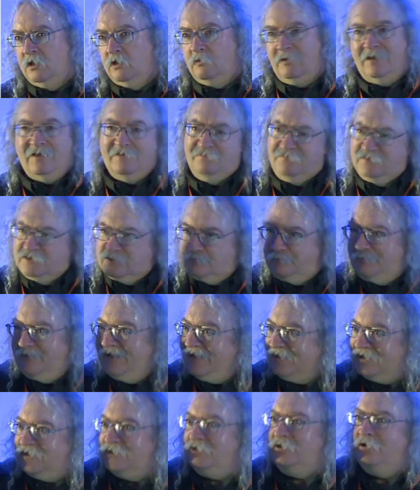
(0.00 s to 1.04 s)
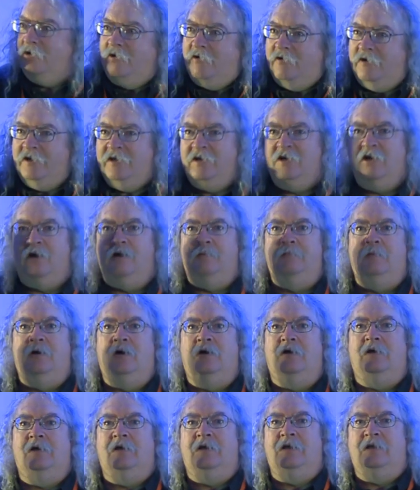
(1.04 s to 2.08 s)
We have this picture in our
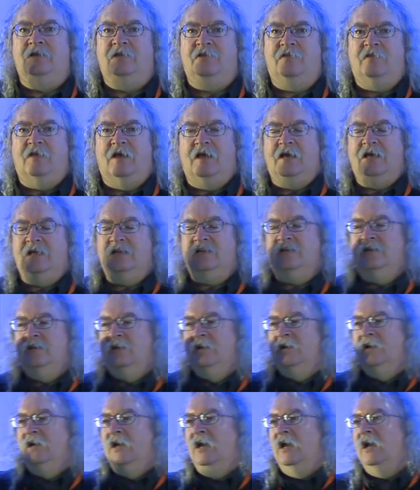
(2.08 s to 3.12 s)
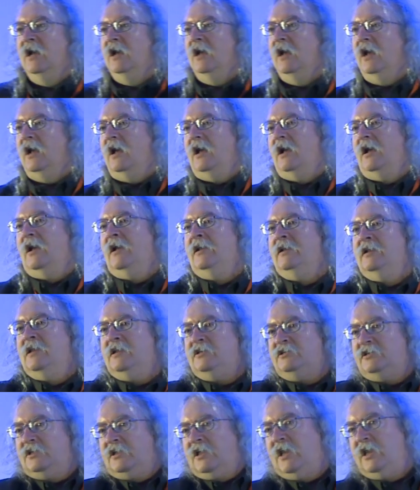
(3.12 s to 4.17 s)
mind that an
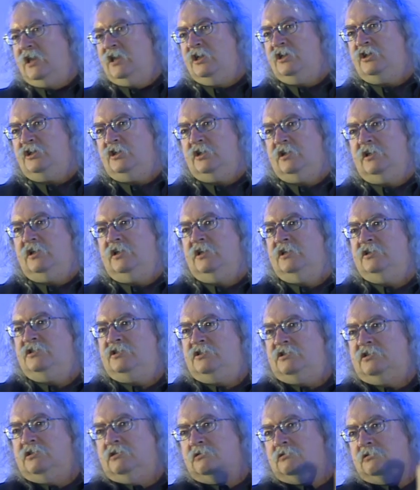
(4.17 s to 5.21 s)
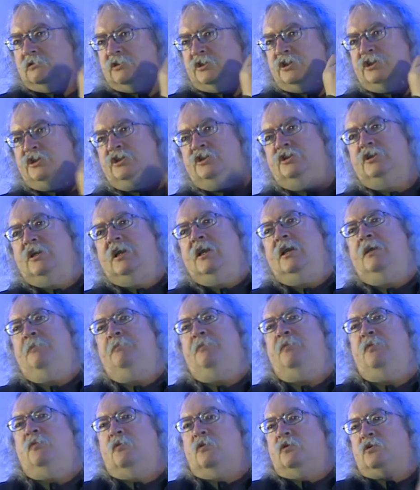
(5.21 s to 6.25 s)
education is to
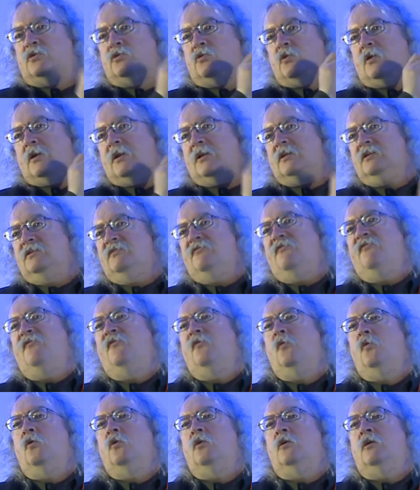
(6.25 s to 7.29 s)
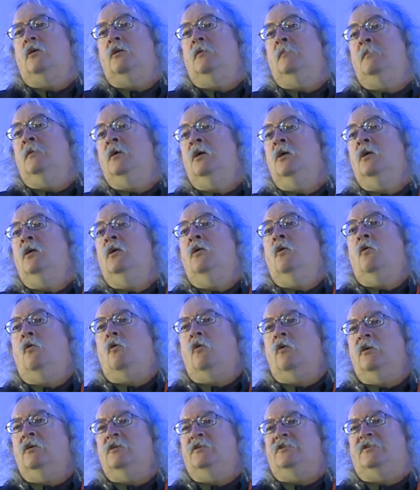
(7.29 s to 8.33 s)
shape or transform
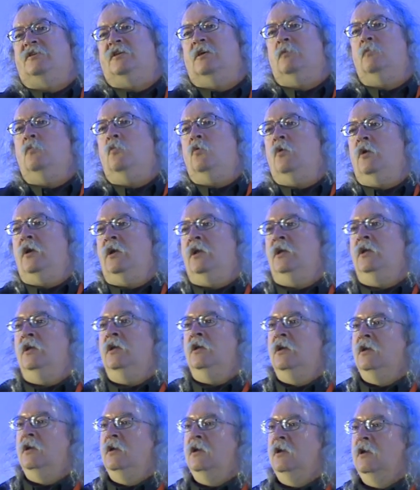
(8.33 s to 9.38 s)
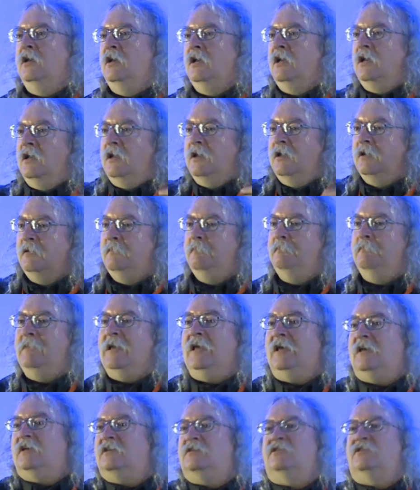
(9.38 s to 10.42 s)
or in some way make